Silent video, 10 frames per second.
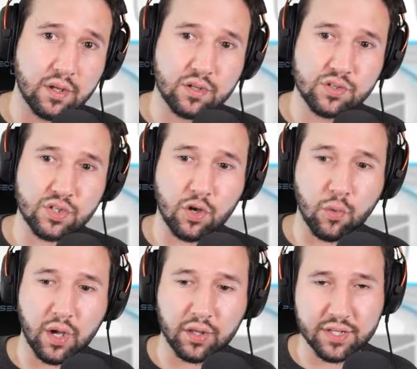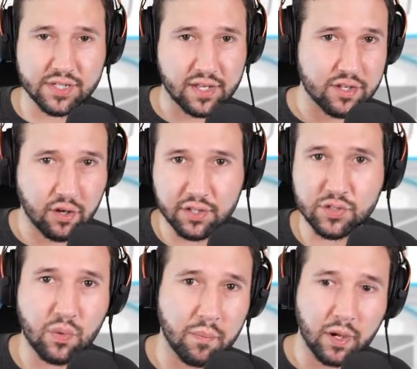So let's get to all these
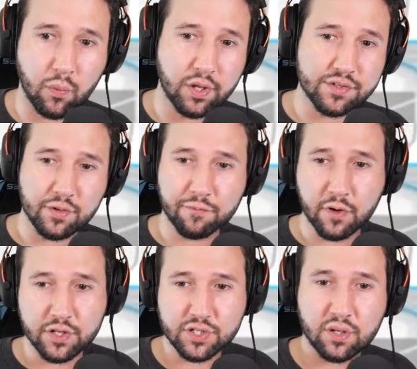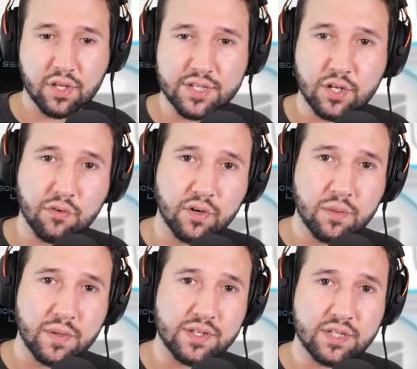one by one. So first, let's head over to the
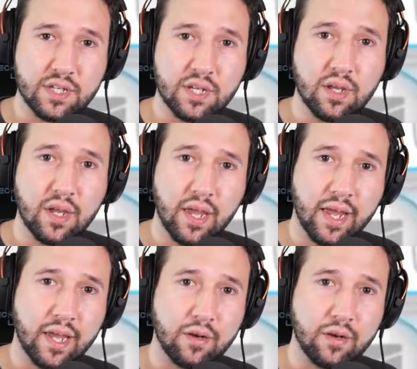PC and